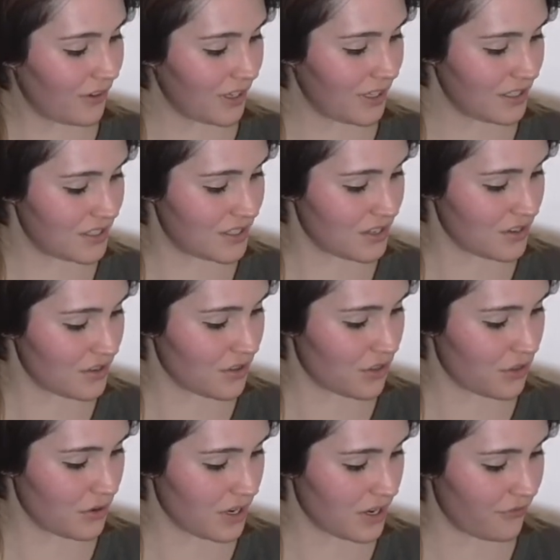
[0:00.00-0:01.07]
One,
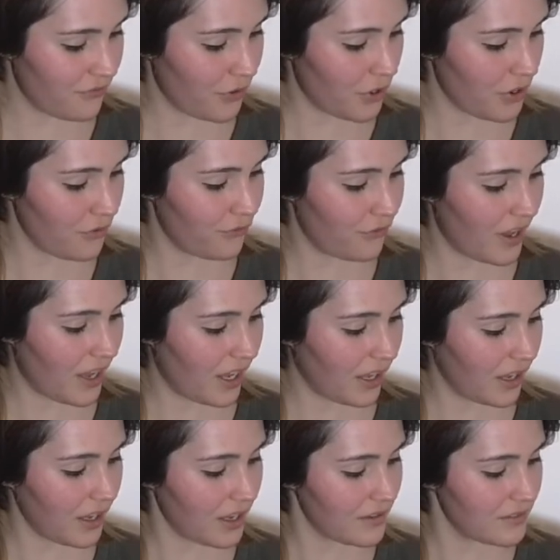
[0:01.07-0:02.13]
two, three, four,
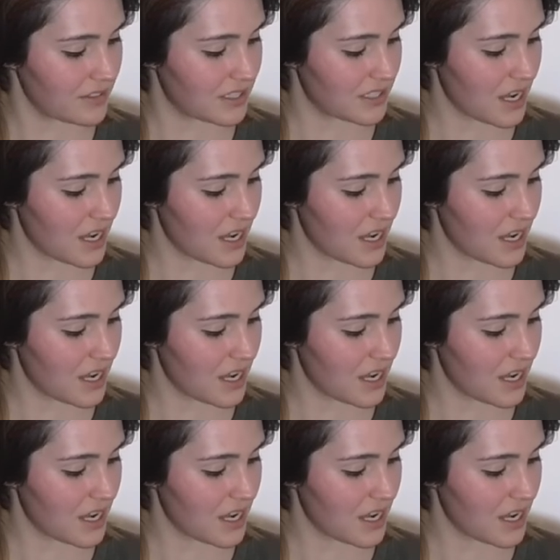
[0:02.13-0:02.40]
five,